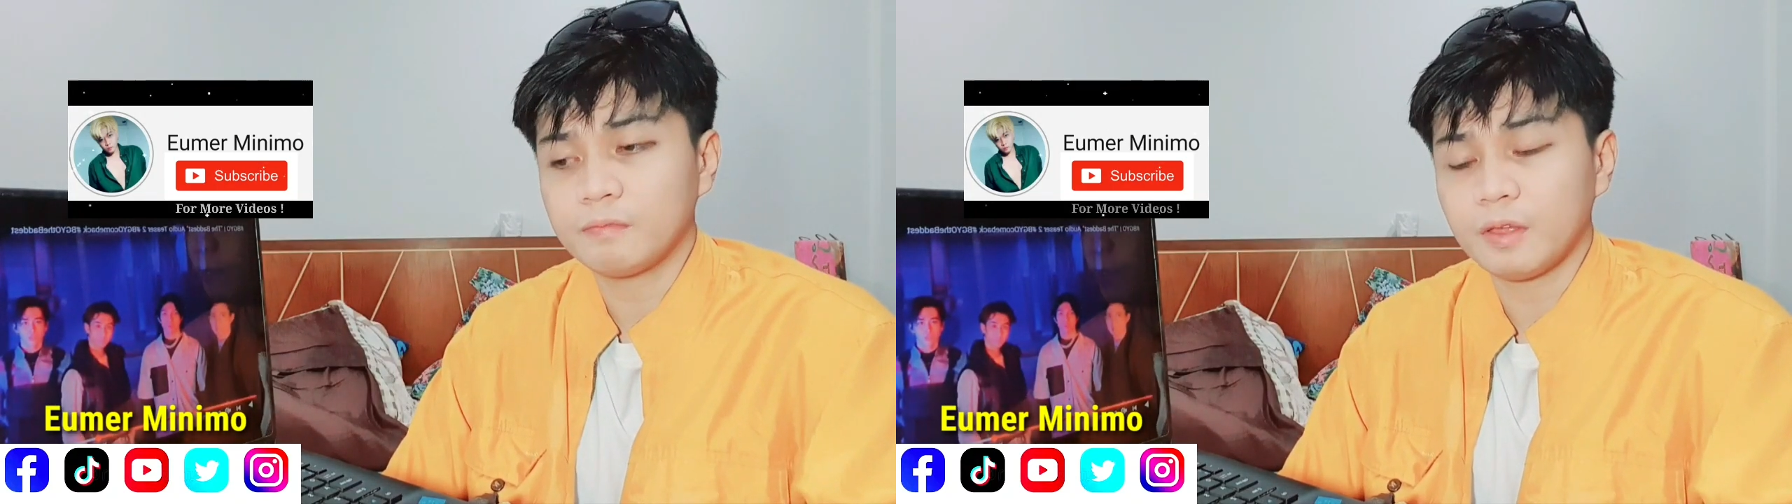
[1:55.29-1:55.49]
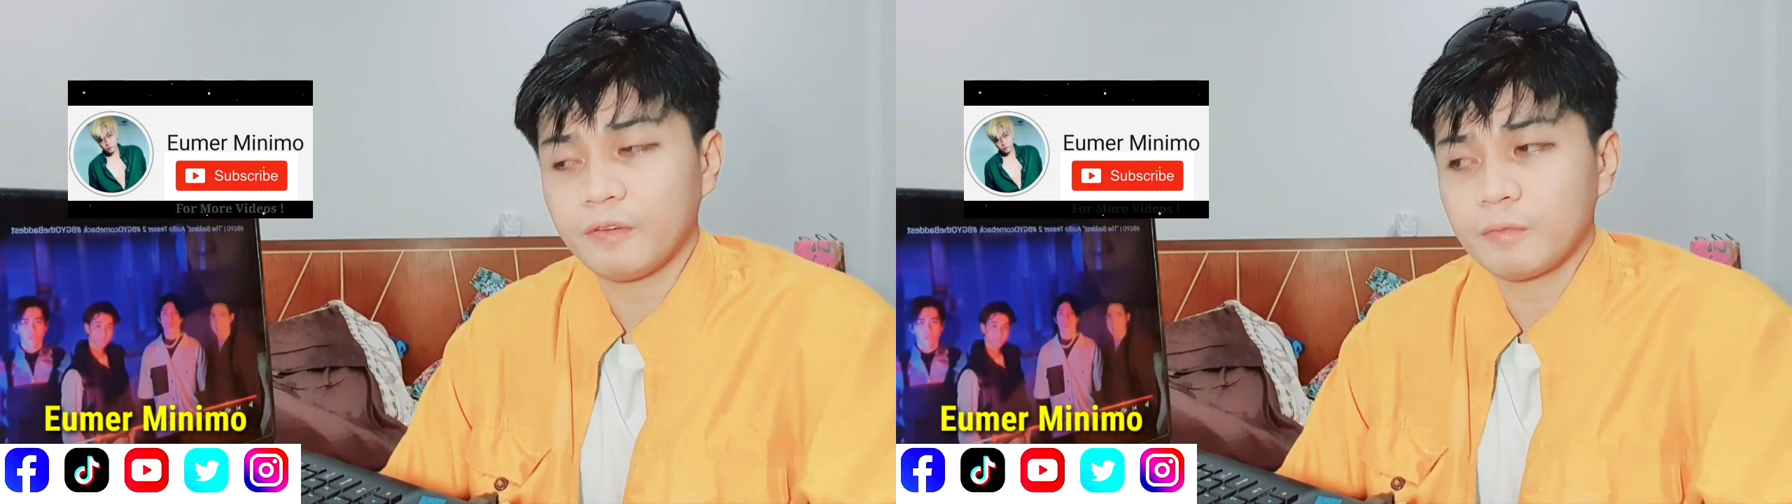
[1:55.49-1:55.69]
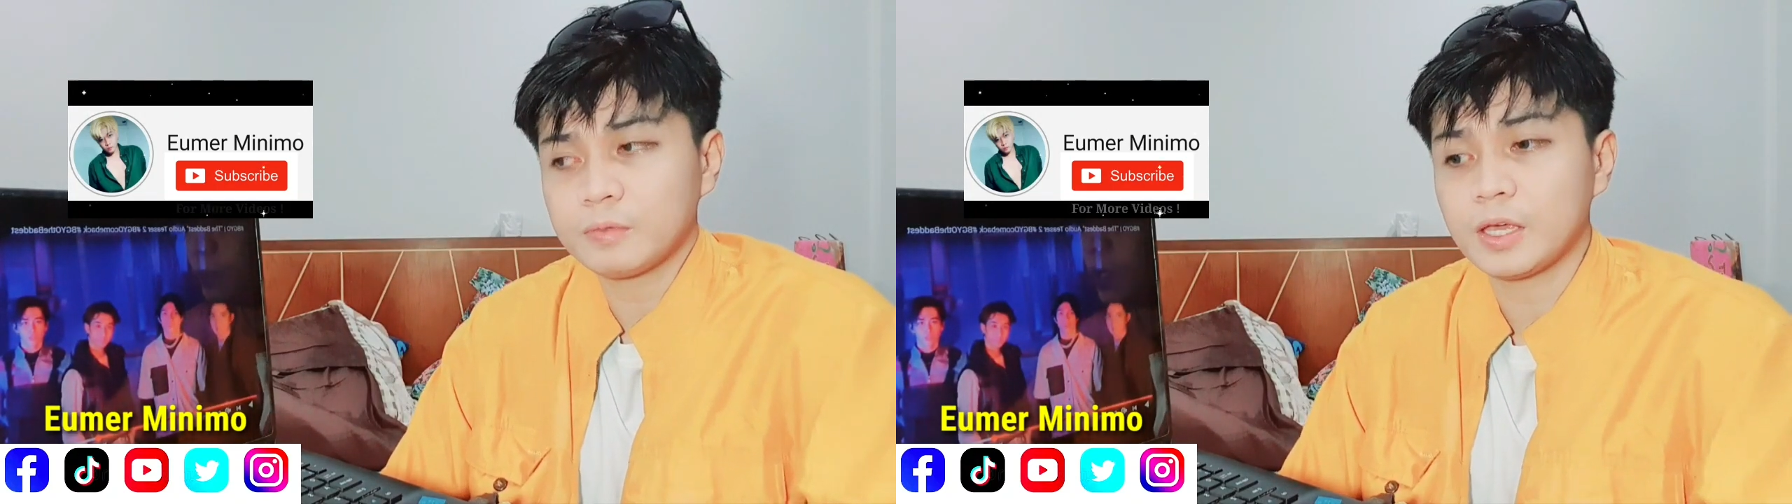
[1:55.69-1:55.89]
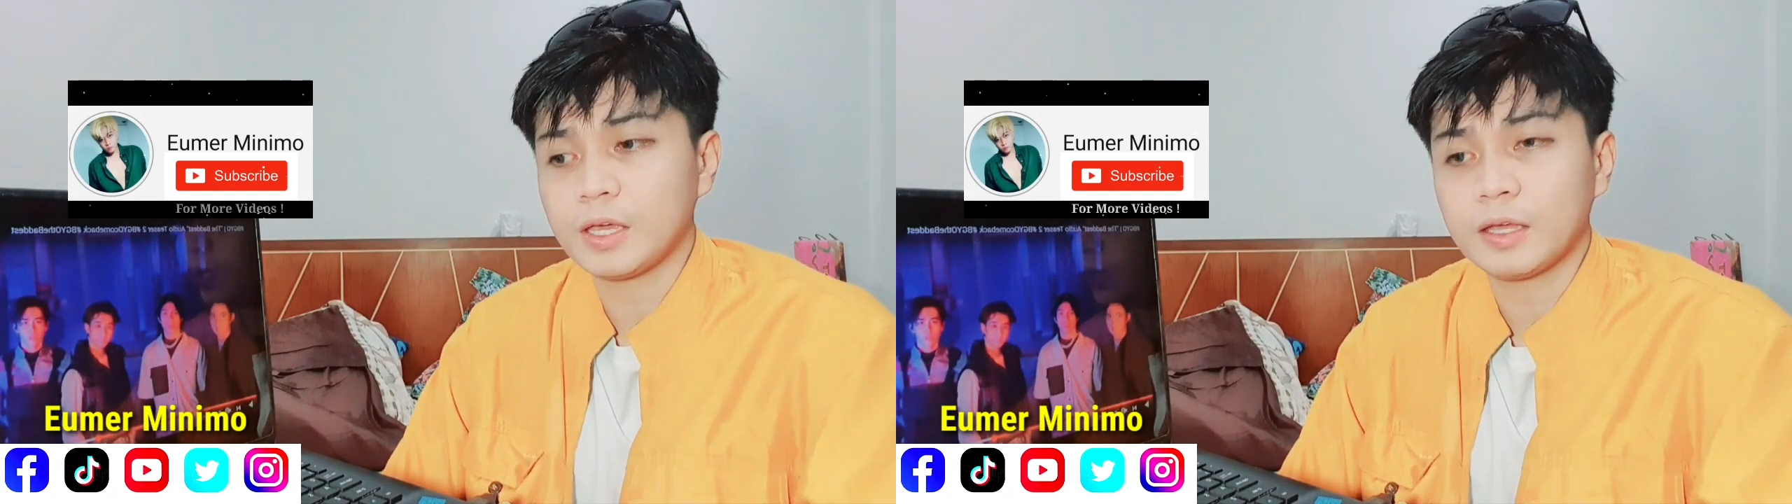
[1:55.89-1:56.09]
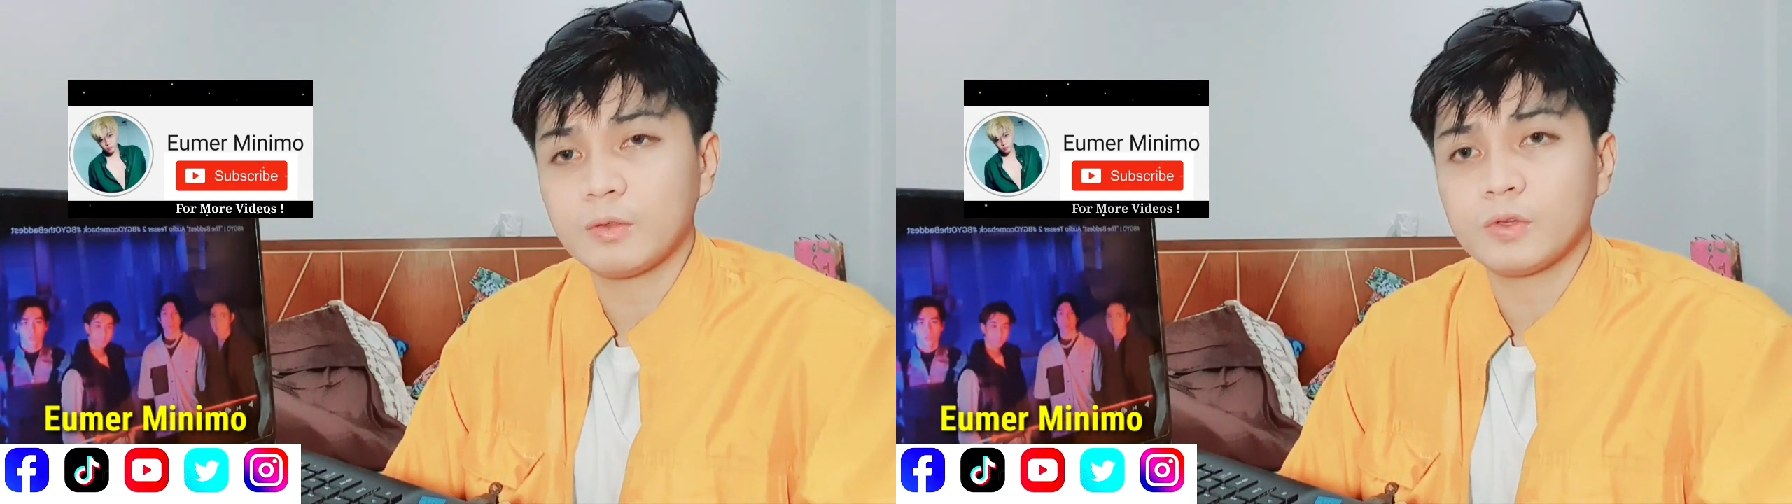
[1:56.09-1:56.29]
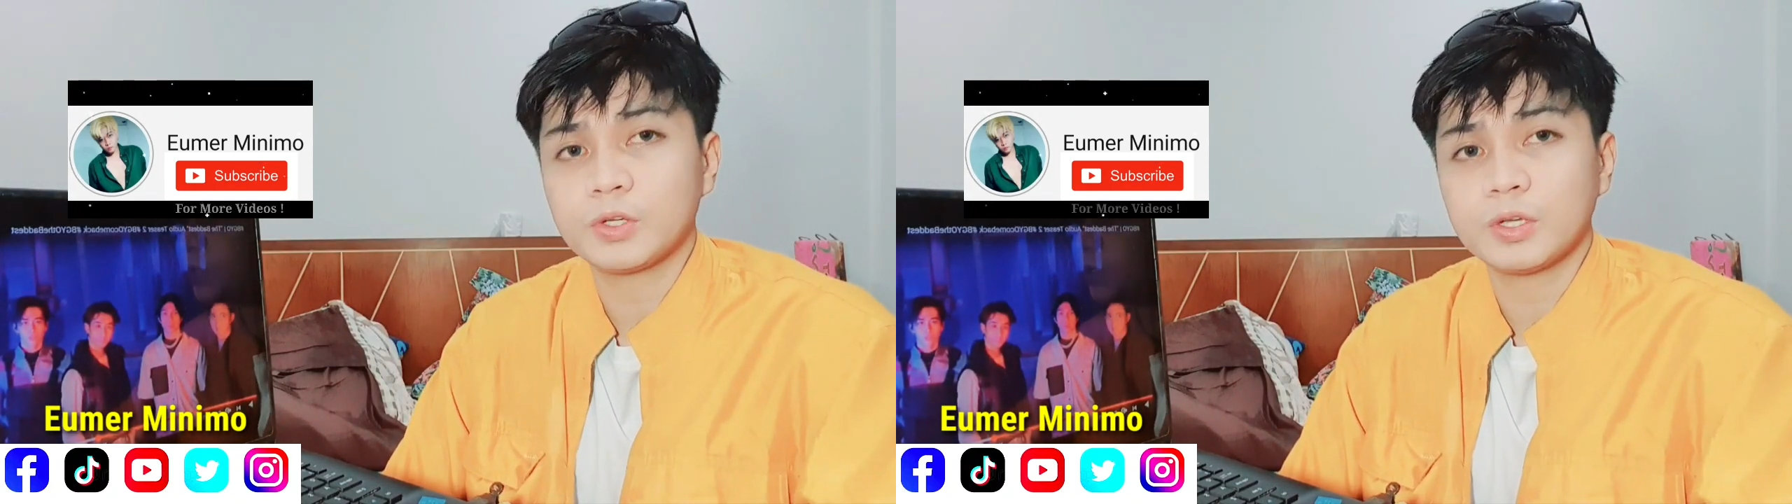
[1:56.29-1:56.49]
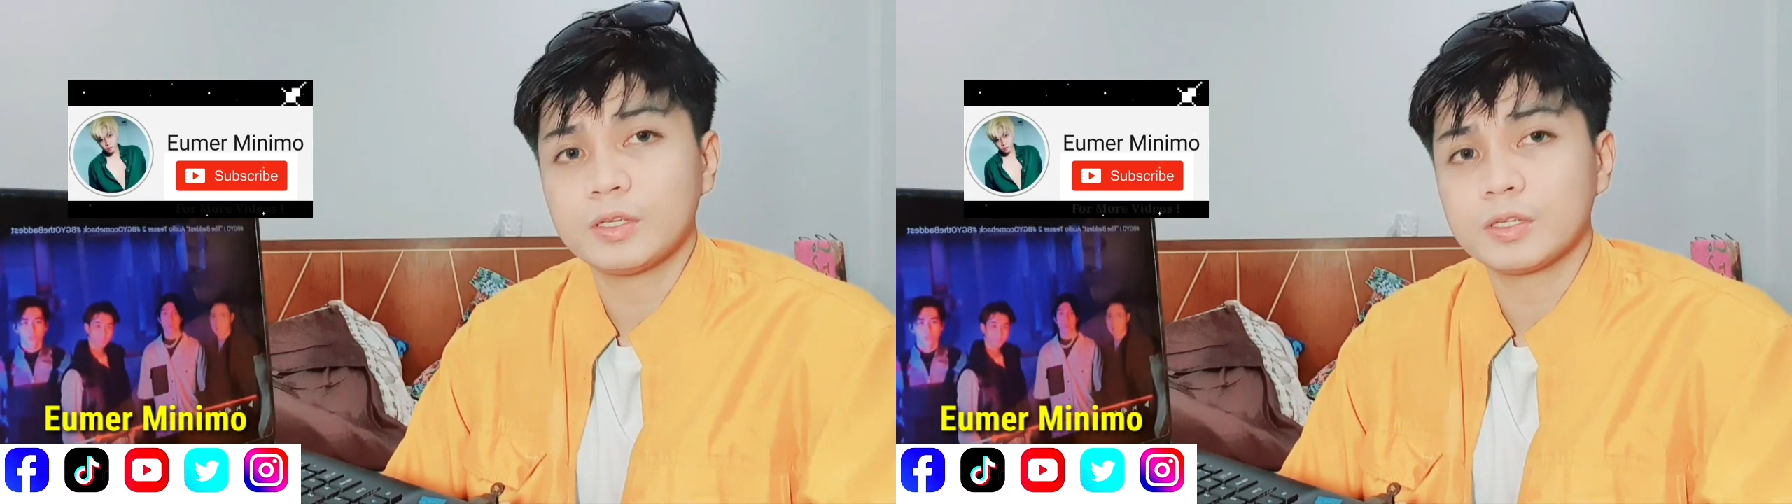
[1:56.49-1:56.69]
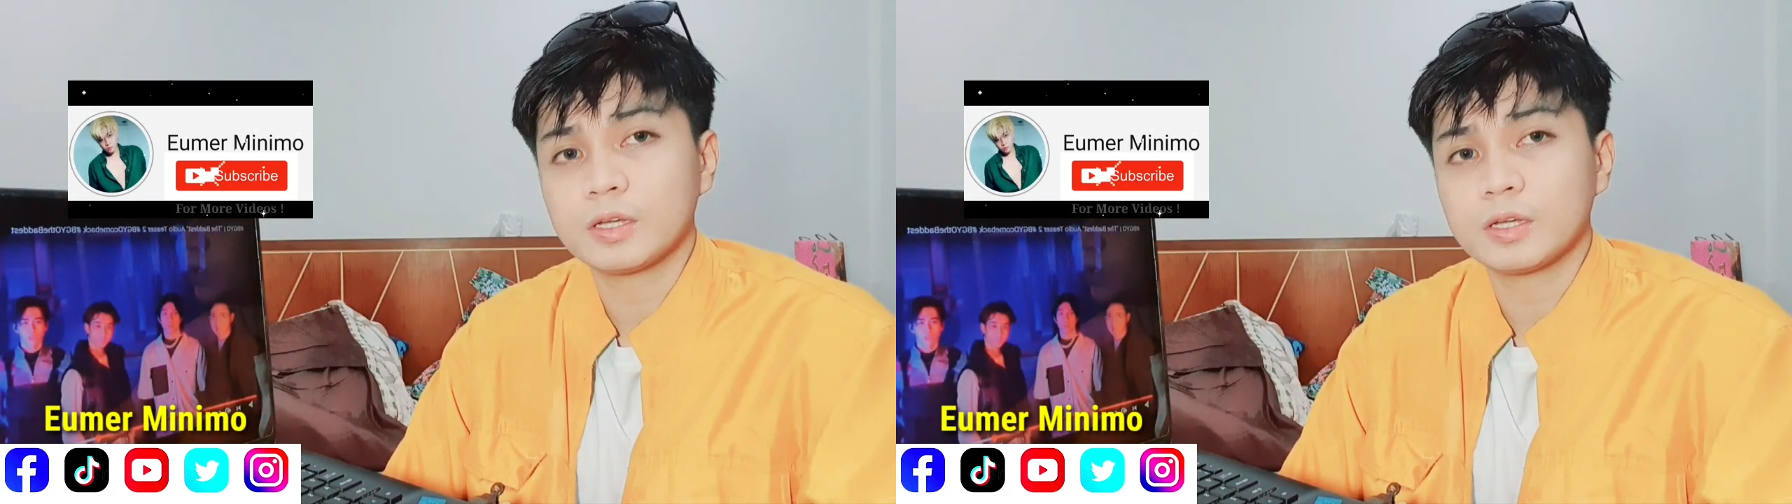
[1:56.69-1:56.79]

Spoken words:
if I'm mistaken, which is